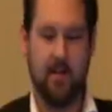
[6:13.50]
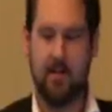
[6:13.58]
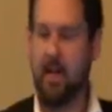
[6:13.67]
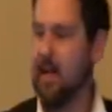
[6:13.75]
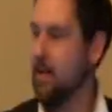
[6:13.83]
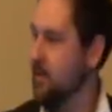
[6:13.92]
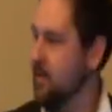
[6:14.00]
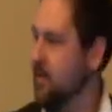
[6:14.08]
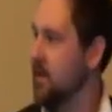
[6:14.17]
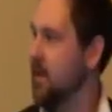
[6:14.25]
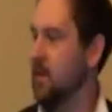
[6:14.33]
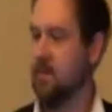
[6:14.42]
It's
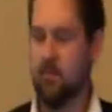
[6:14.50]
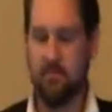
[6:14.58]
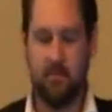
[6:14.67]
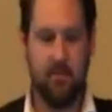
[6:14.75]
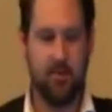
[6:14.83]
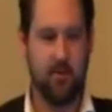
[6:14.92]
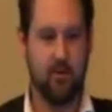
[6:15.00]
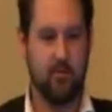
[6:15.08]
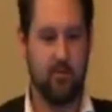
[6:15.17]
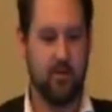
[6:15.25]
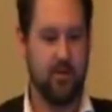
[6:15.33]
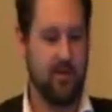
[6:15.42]
getting sort
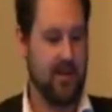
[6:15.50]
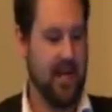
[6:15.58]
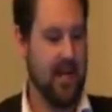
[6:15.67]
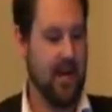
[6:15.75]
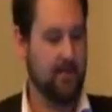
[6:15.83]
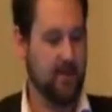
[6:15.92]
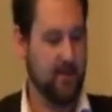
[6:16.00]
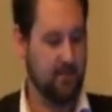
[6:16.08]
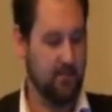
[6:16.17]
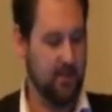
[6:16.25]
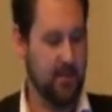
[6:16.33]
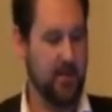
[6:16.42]
of, the take-ups
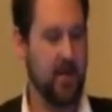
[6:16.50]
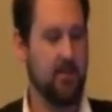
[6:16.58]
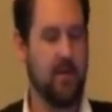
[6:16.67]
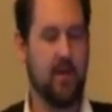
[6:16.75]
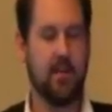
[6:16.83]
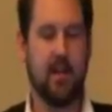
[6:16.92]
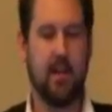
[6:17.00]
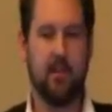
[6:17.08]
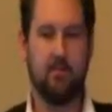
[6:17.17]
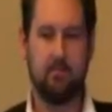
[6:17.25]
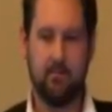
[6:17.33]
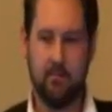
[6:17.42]
is coming there. It's
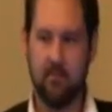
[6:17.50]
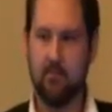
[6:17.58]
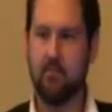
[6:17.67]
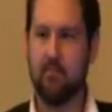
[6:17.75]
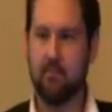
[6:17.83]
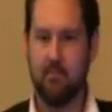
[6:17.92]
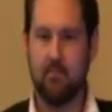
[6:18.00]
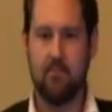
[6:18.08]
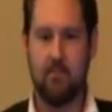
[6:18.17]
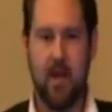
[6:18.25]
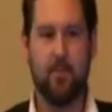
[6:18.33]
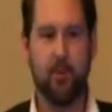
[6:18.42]
getting,
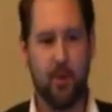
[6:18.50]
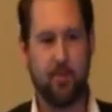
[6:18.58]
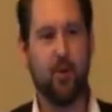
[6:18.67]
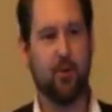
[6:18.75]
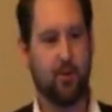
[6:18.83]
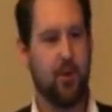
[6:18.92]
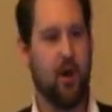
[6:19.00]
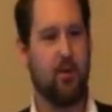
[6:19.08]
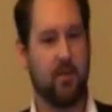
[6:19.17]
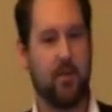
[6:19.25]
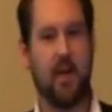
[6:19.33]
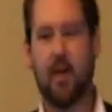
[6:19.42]
that push-pull
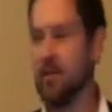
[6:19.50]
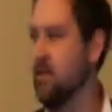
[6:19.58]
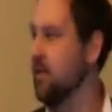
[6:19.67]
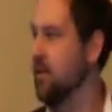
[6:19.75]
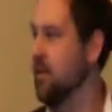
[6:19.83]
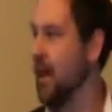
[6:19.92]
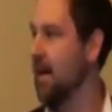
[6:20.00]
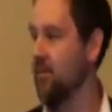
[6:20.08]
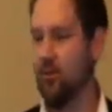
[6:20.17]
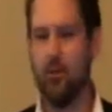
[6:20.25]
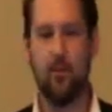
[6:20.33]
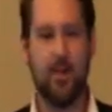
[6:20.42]
style is starting to
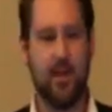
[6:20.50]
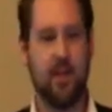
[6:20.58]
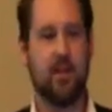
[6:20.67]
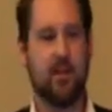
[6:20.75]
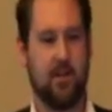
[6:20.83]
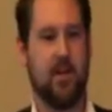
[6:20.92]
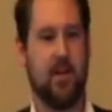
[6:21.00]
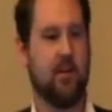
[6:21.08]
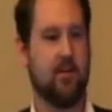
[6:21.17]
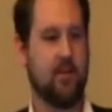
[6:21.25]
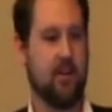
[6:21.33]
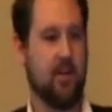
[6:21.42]
come through, but it is a
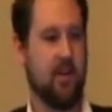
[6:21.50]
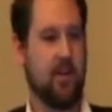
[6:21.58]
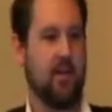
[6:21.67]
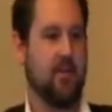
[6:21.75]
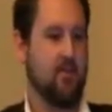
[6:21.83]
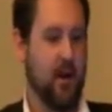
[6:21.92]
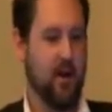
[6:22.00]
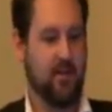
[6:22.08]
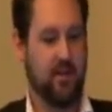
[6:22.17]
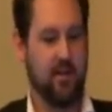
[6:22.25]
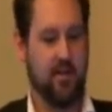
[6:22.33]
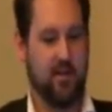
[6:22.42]
challenge.
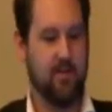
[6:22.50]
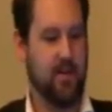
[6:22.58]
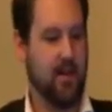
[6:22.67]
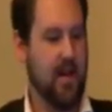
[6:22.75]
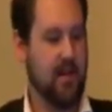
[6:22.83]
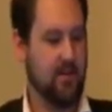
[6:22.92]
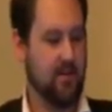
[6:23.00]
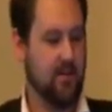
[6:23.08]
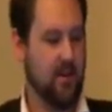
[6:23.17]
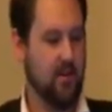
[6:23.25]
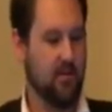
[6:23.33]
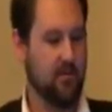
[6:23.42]
Most of the communication
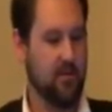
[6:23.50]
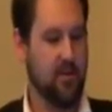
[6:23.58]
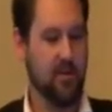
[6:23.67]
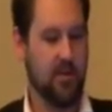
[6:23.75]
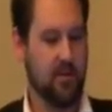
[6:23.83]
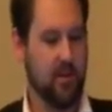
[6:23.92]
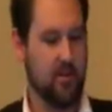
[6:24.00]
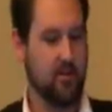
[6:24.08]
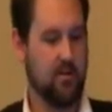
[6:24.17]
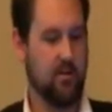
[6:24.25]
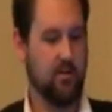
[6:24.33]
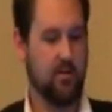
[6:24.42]
style using
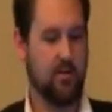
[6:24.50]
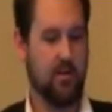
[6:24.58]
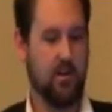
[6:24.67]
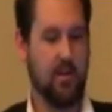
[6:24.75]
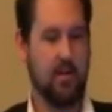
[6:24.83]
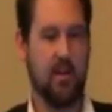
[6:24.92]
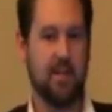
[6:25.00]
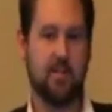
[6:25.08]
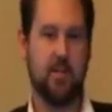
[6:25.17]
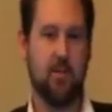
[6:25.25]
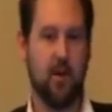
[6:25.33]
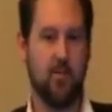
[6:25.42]
social tools
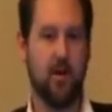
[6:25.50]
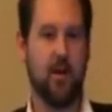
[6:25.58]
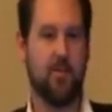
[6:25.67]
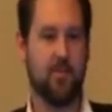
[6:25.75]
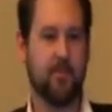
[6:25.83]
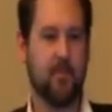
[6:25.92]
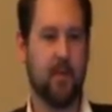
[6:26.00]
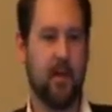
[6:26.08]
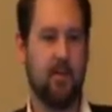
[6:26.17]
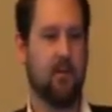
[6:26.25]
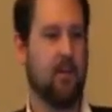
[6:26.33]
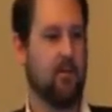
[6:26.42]
tends to be one way,
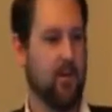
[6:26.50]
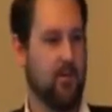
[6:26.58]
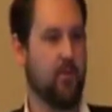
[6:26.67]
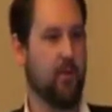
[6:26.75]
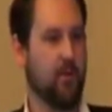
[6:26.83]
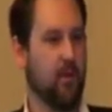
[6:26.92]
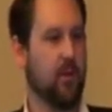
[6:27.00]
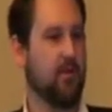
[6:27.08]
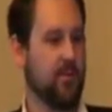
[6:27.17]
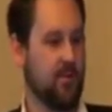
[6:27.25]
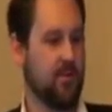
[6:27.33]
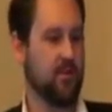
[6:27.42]
even though we all
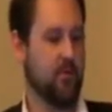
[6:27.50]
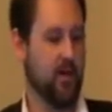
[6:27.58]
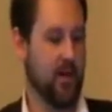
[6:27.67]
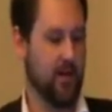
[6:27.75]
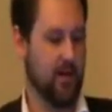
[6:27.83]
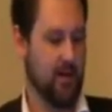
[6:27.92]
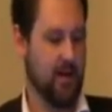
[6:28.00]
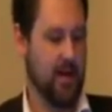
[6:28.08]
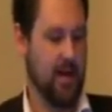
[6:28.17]
want it to be two-way.